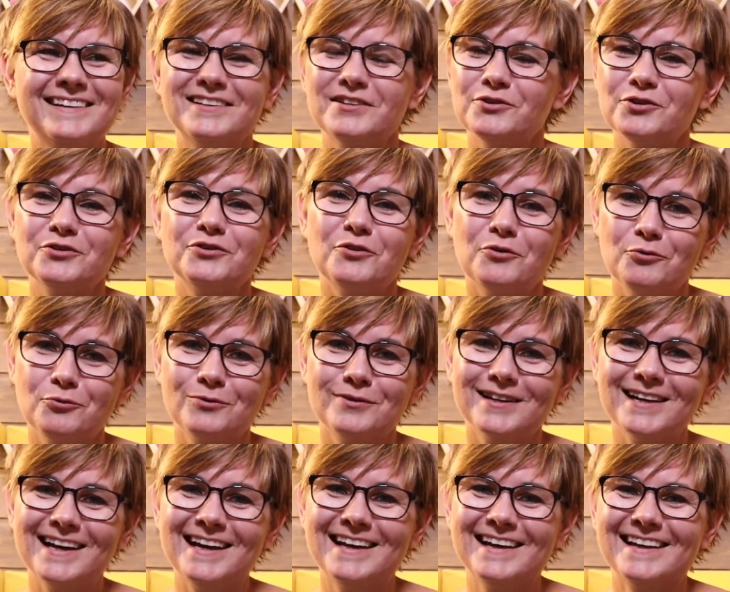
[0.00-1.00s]
not
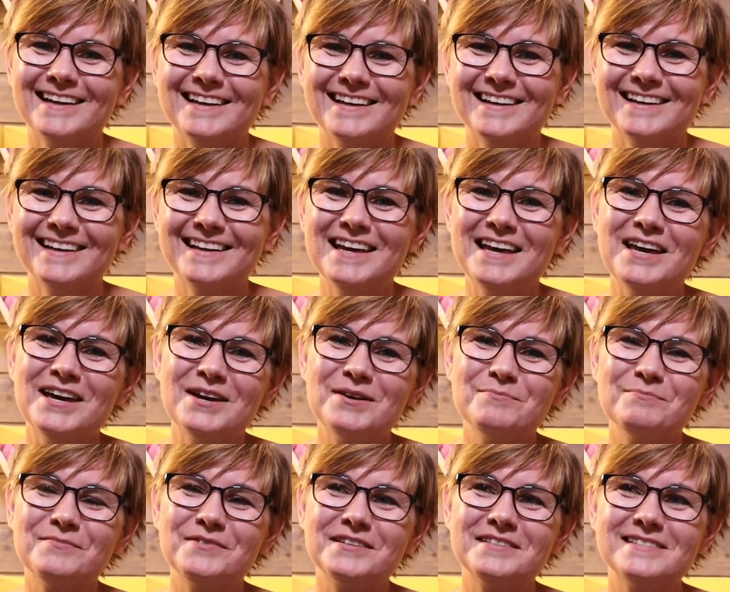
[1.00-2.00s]
holy,
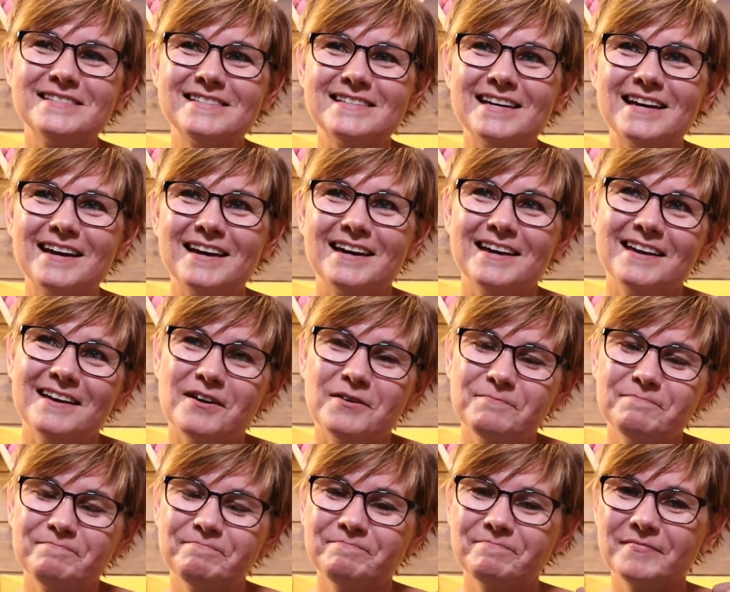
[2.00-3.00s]
but yeah,
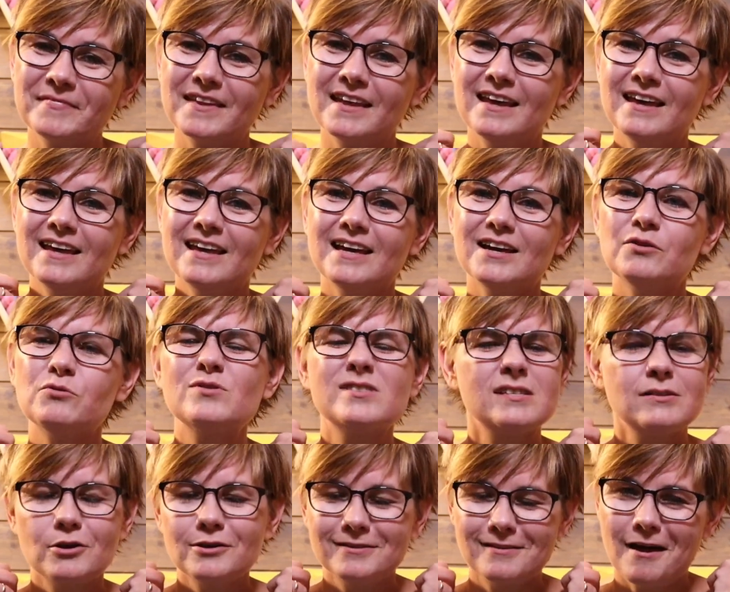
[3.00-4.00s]
it was
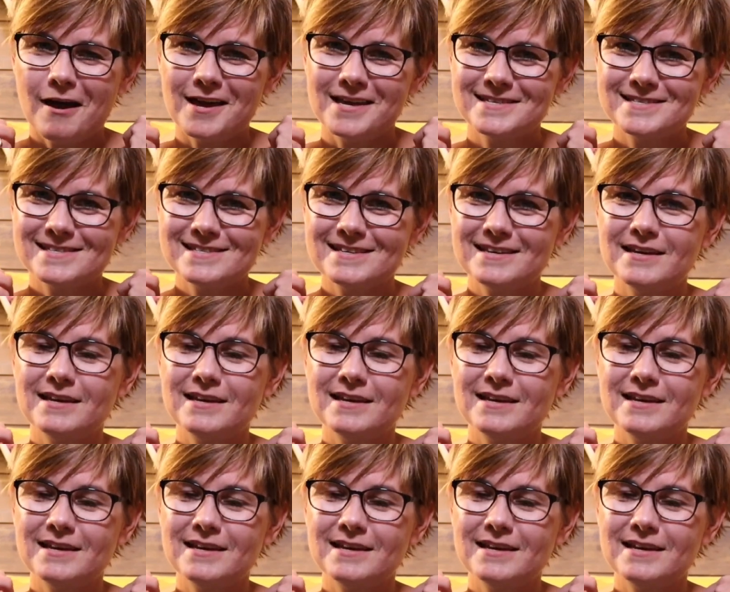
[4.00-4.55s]
not nice.